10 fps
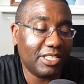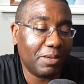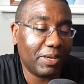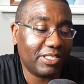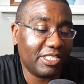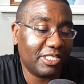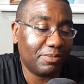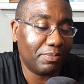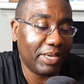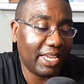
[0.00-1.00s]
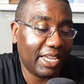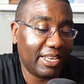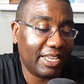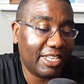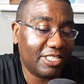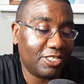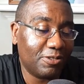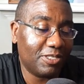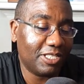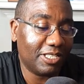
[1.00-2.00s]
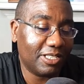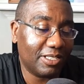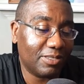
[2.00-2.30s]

about this man and his two sons.